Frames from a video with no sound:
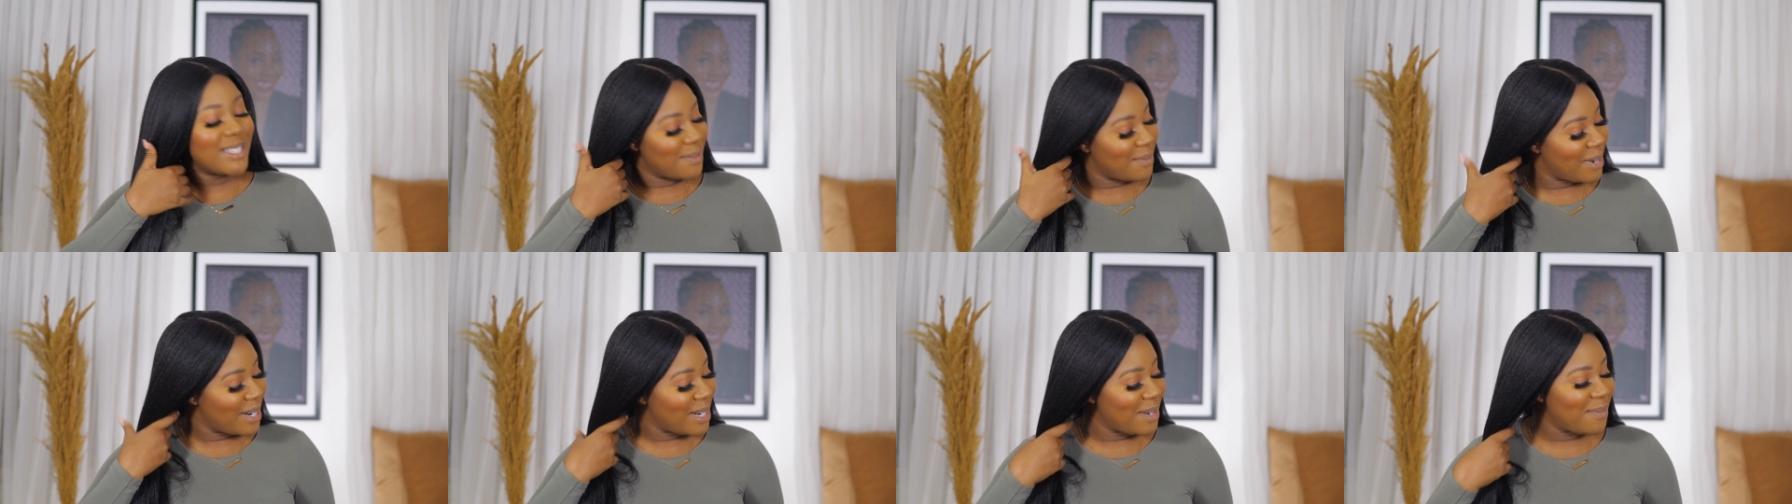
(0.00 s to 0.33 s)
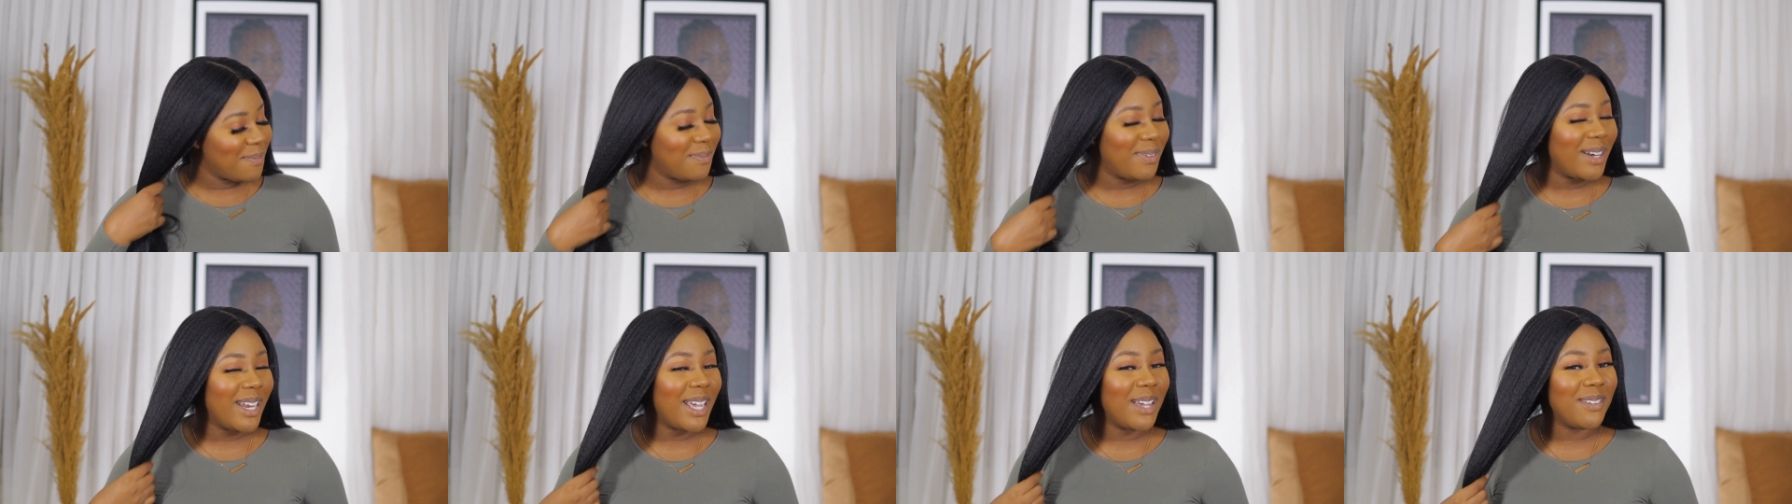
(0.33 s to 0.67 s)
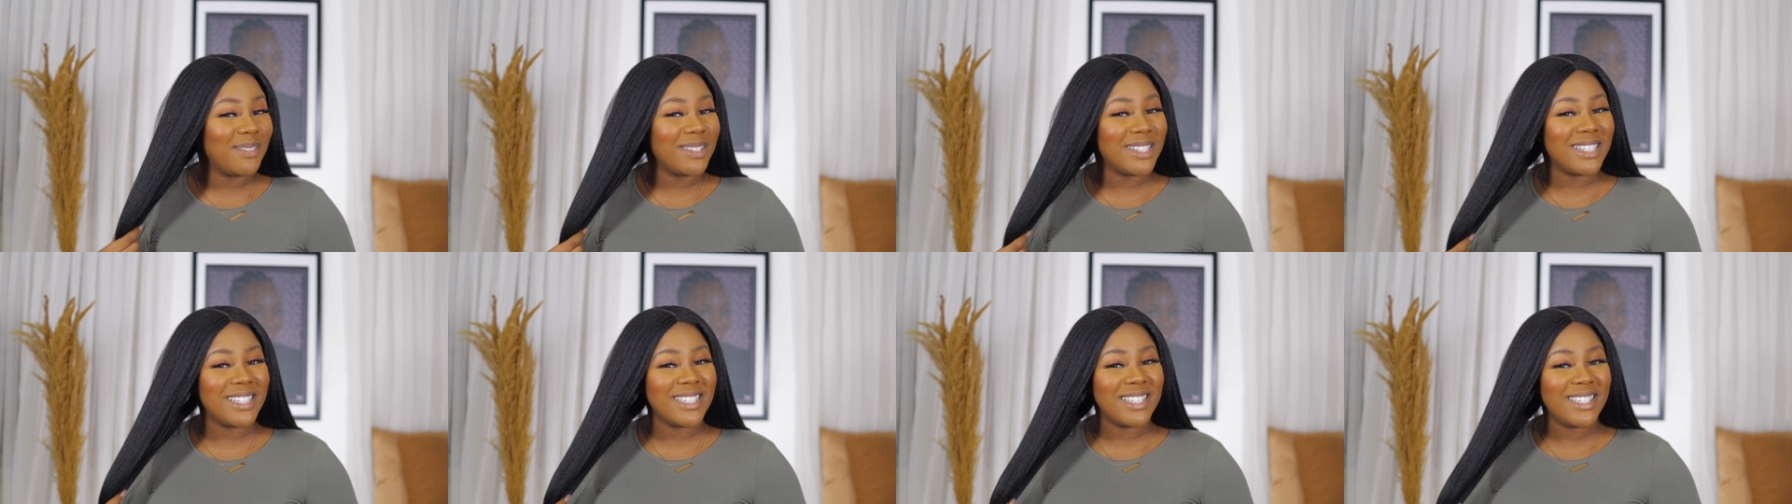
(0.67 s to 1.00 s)
I'm already playing
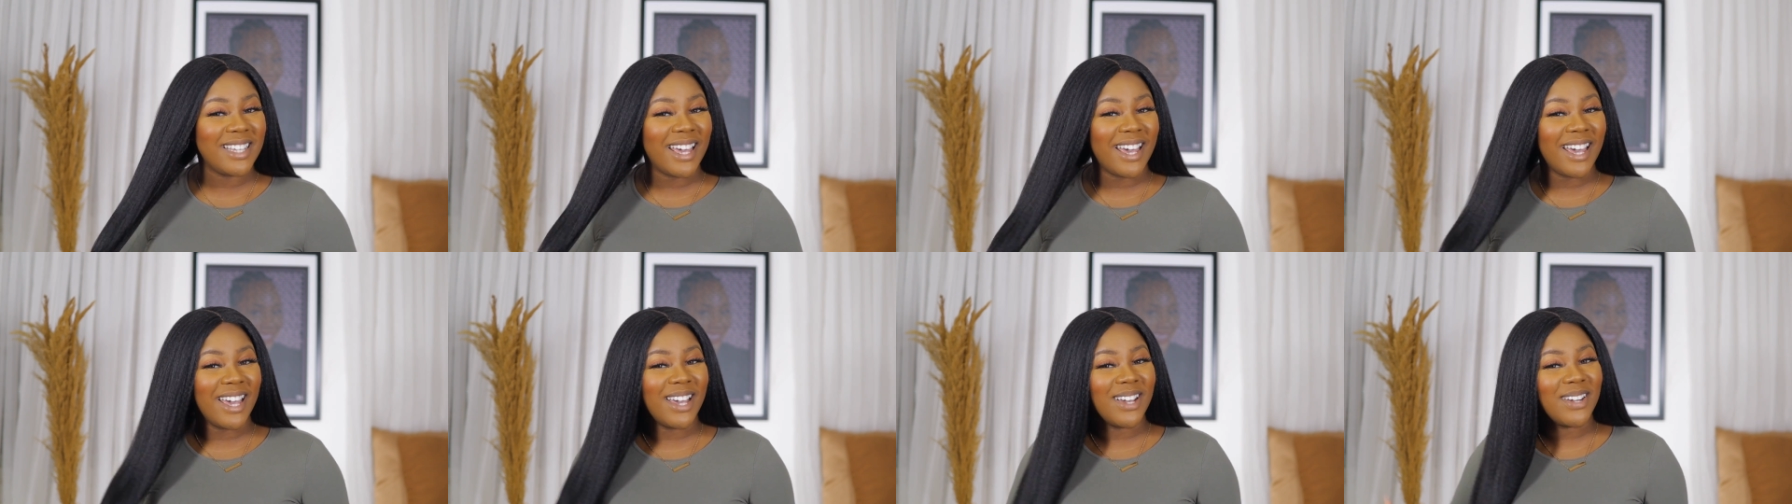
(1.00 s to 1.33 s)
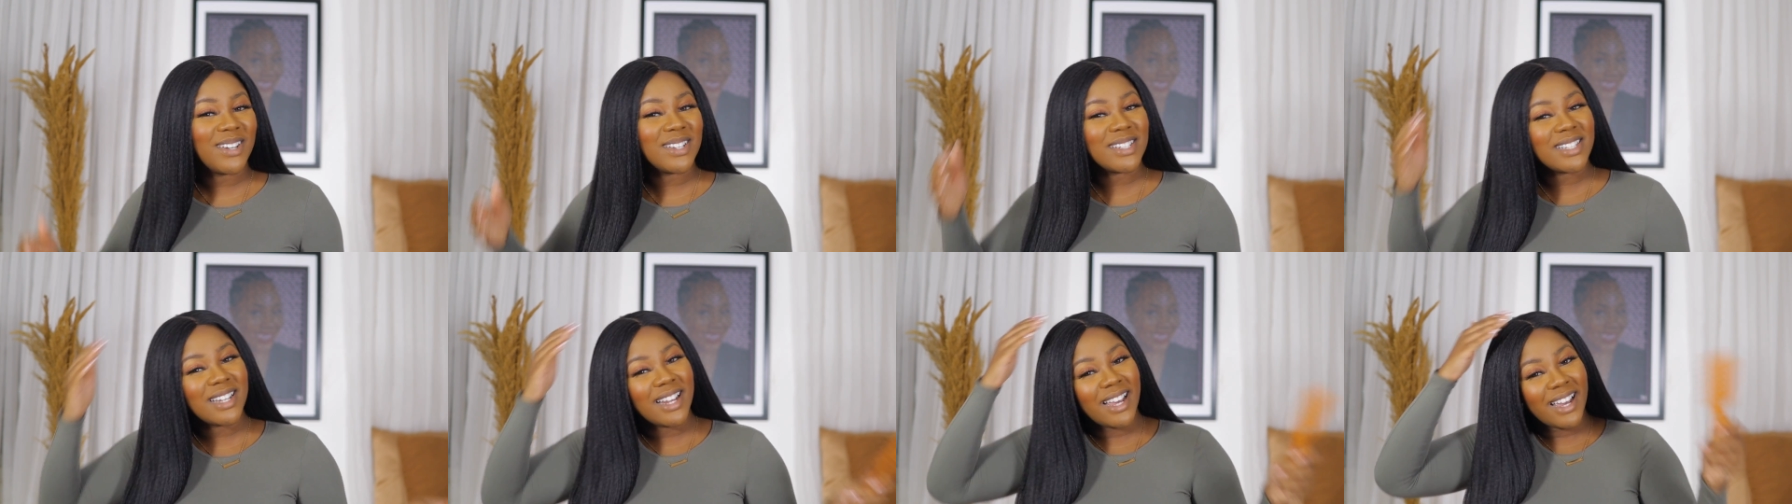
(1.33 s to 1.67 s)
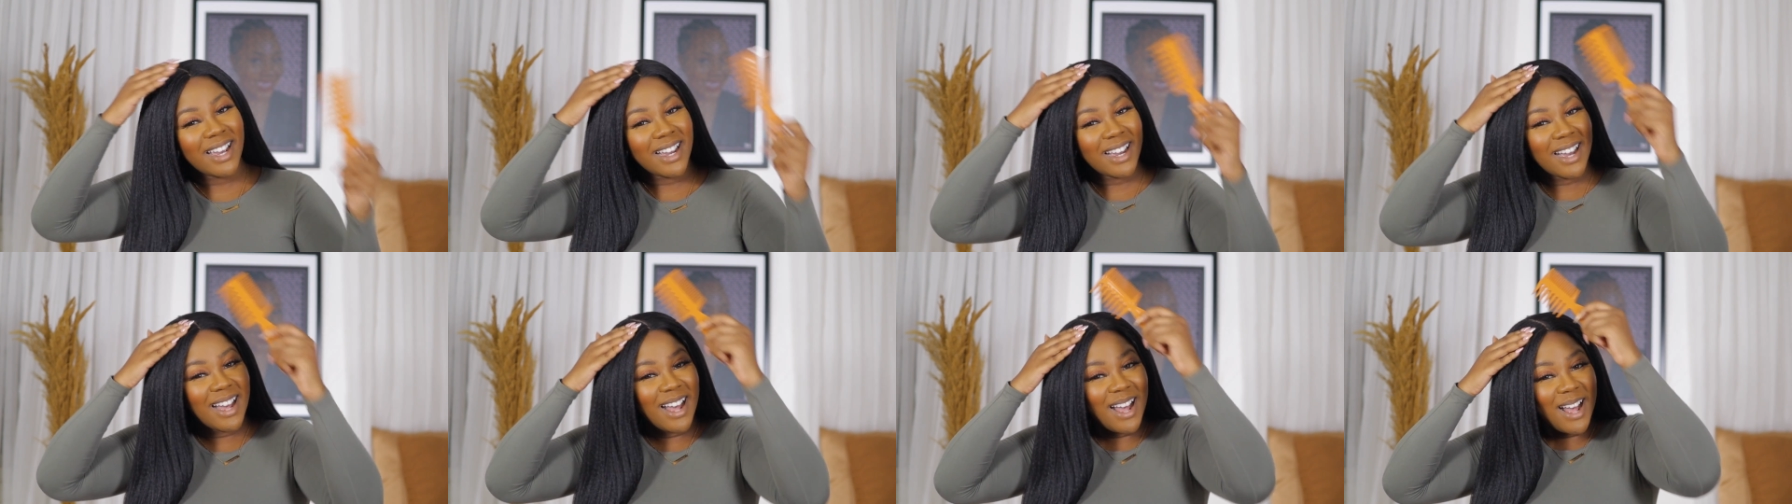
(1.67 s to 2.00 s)
with this hair because,
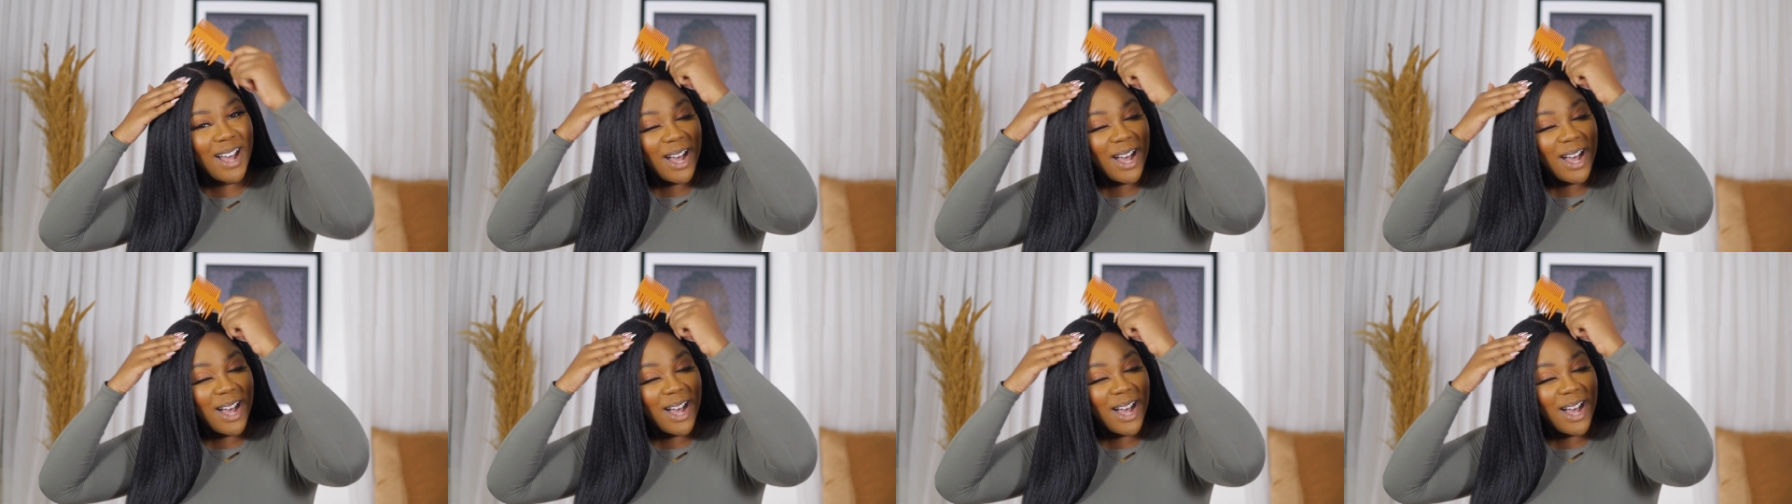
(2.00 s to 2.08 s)
like,